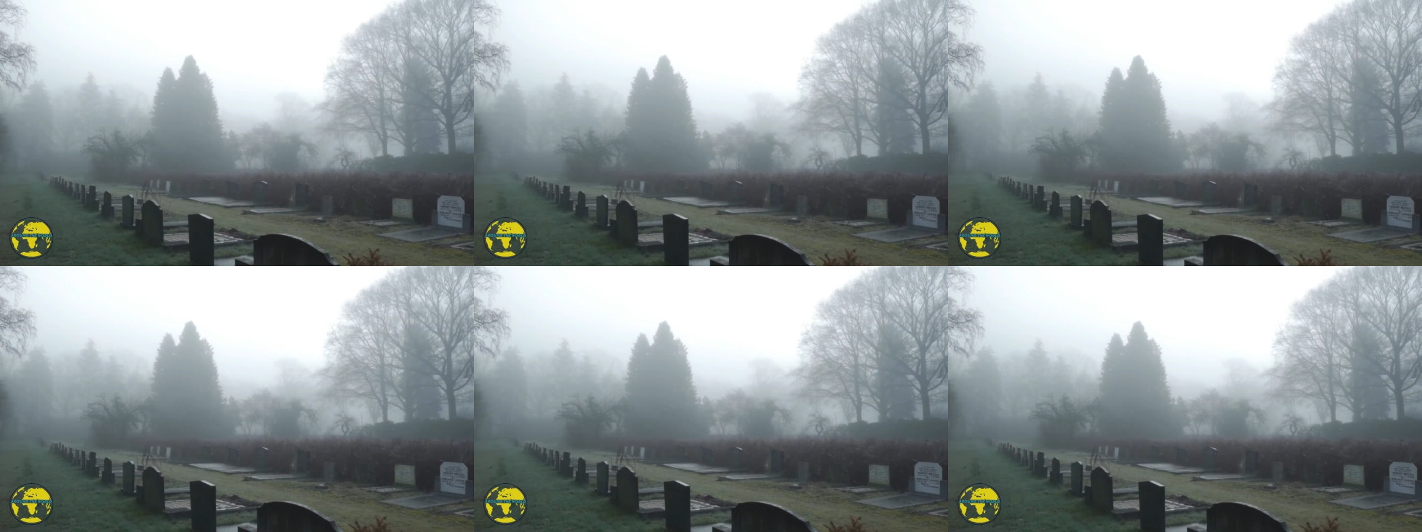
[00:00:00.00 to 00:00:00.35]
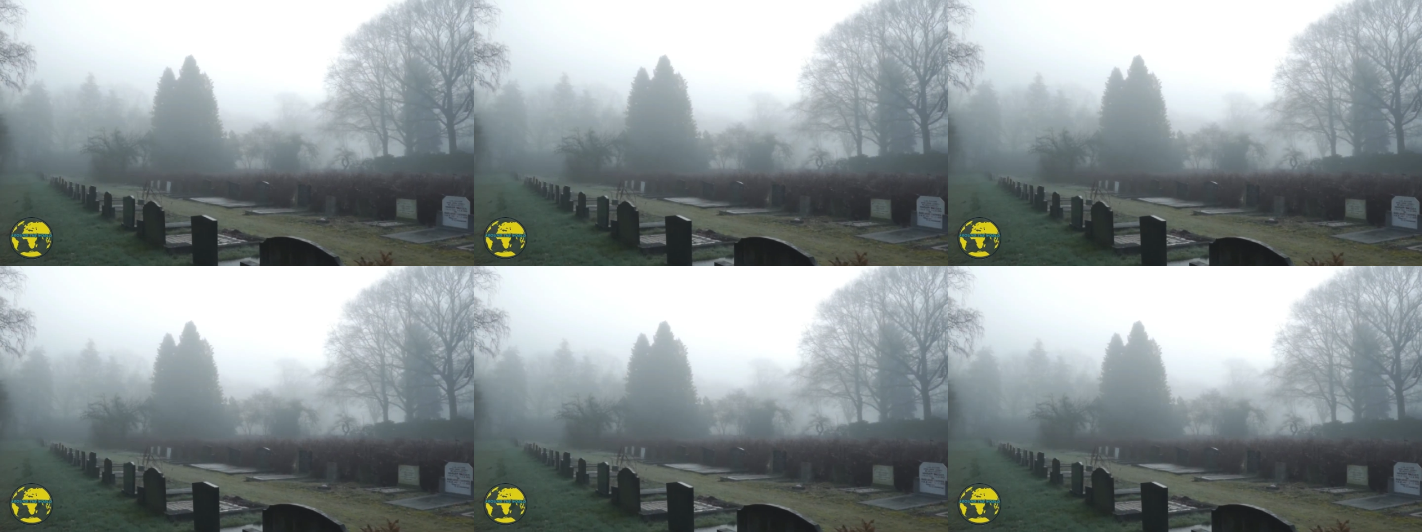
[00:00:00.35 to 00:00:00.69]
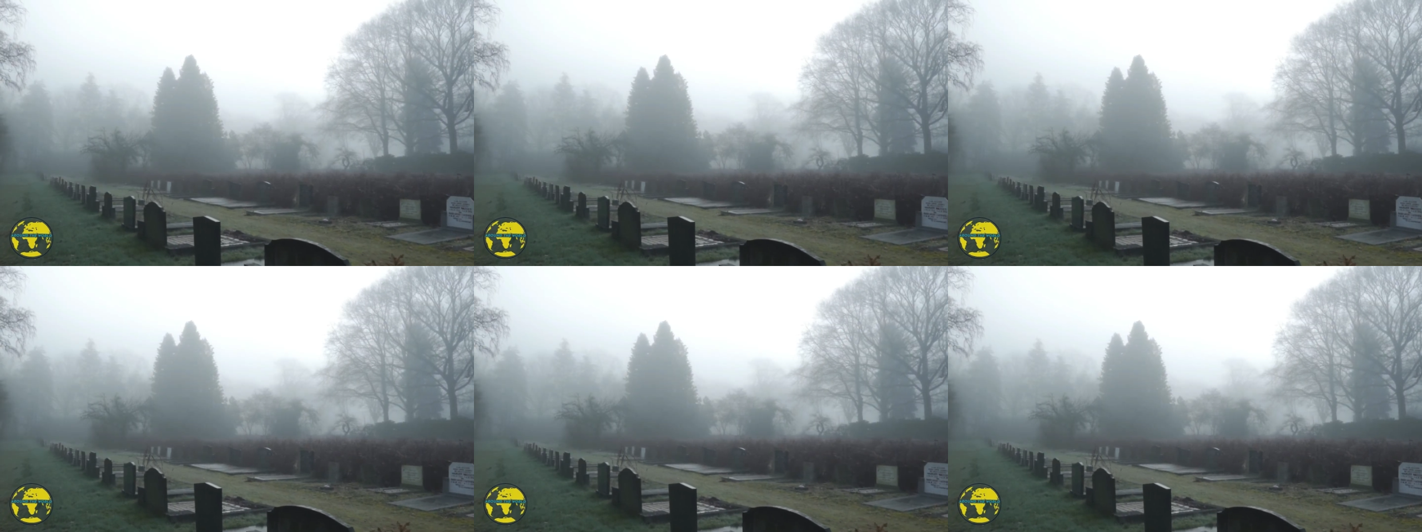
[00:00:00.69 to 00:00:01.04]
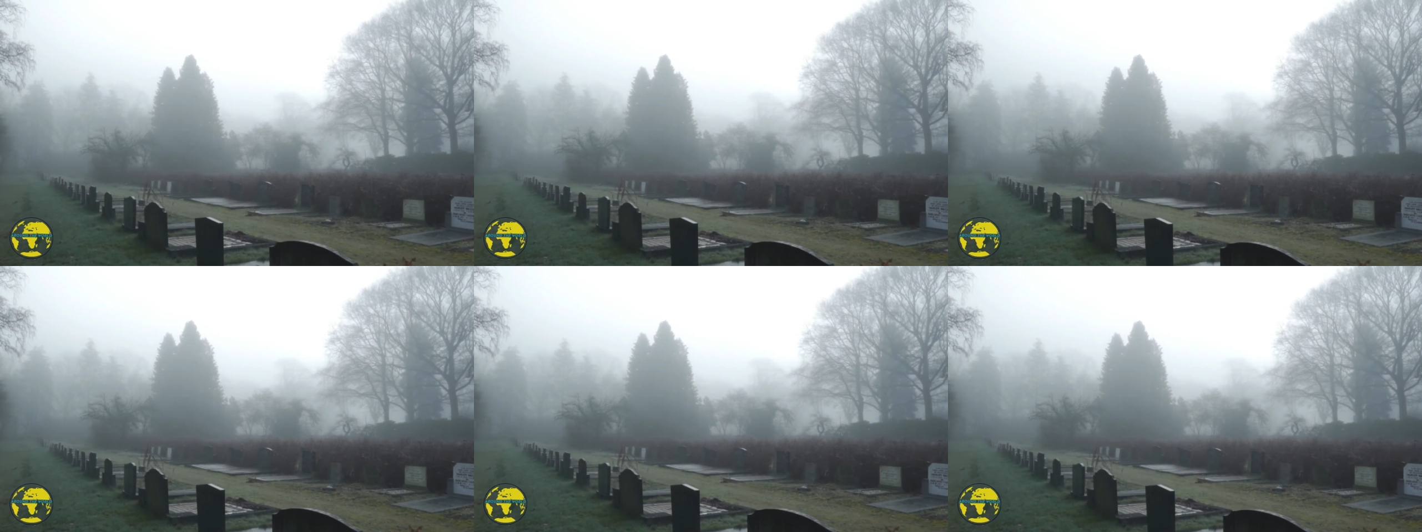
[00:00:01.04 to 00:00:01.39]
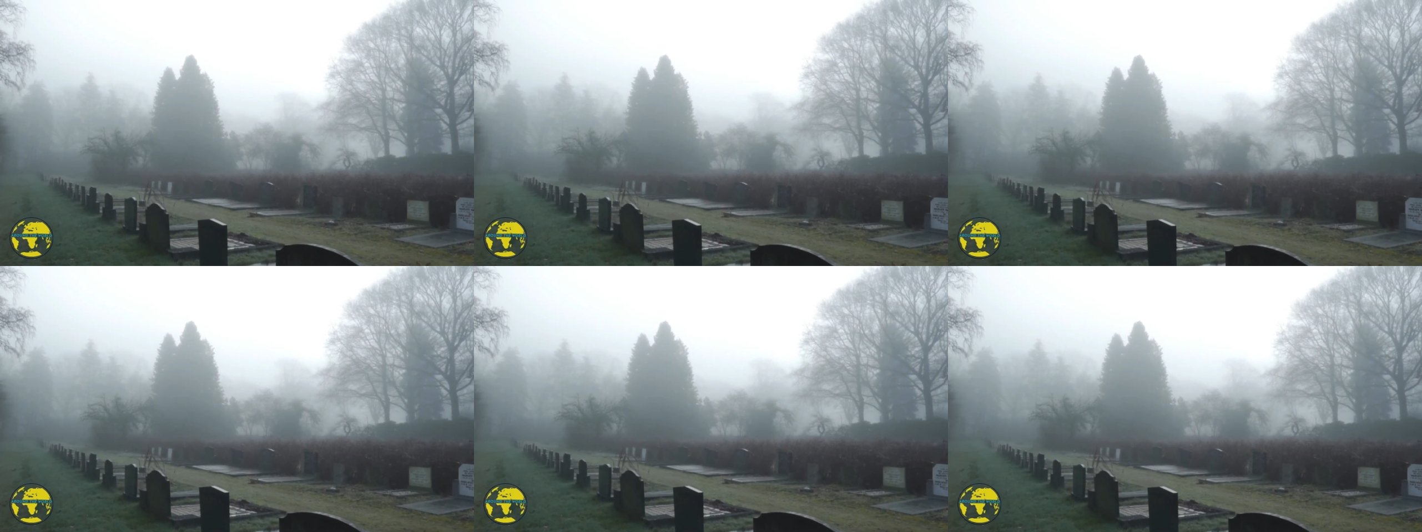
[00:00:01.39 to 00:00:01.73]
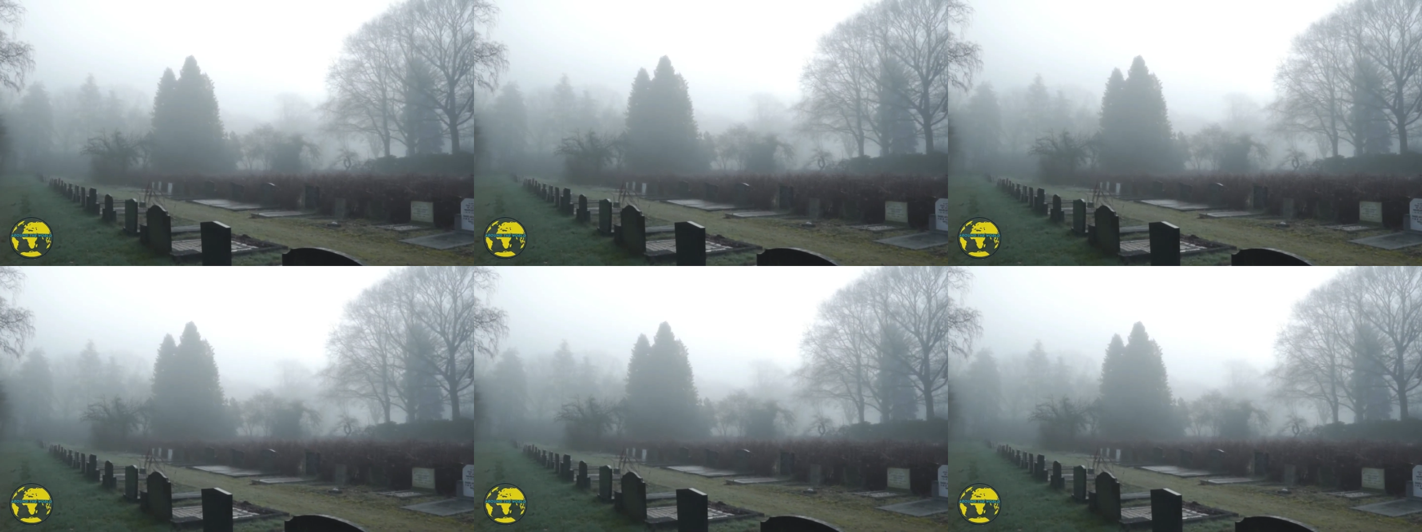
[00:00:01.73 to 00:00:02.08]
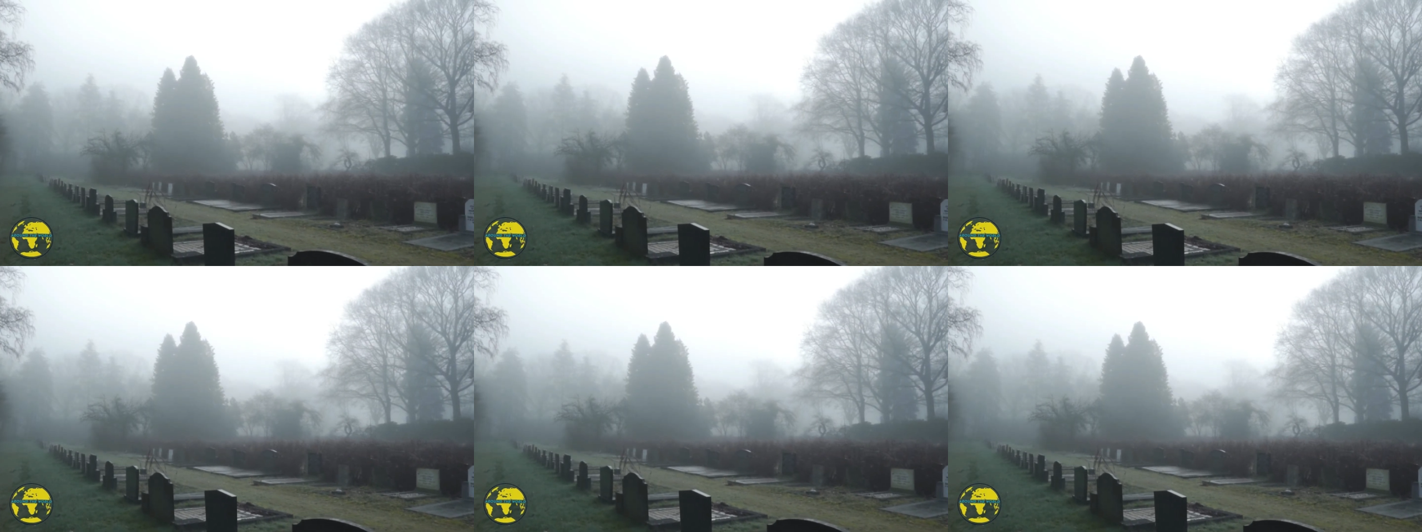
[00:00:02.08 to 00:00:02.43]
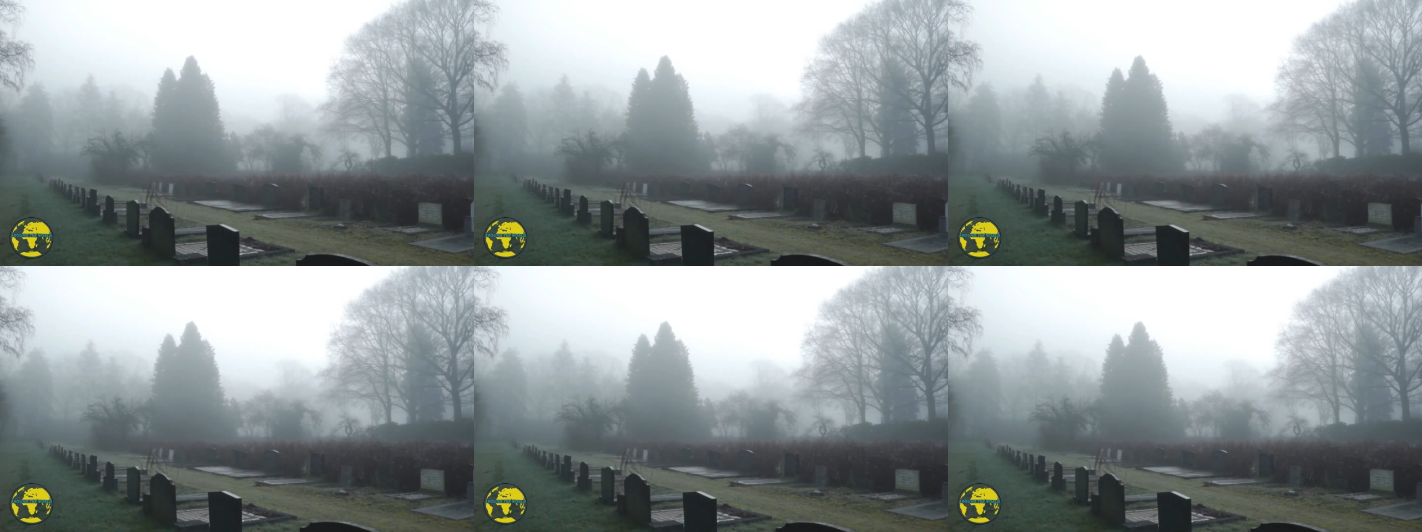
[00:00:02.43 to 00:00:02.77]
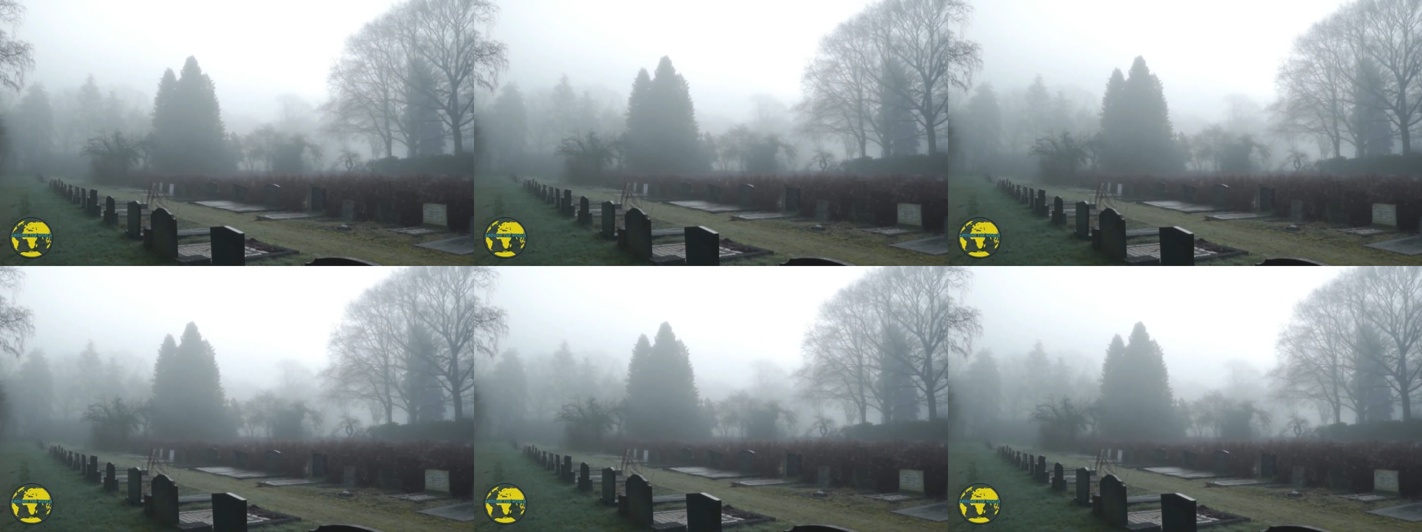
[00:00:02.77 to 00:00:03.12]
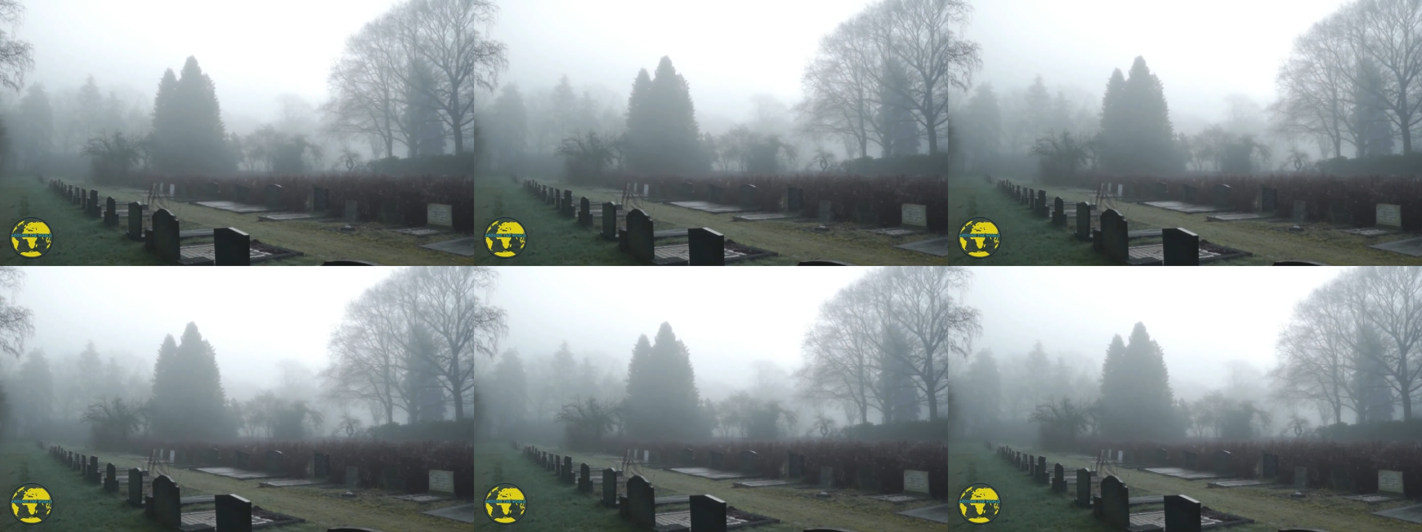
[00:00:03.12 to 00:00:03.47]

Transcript: No face is visible, so there are no lips to read.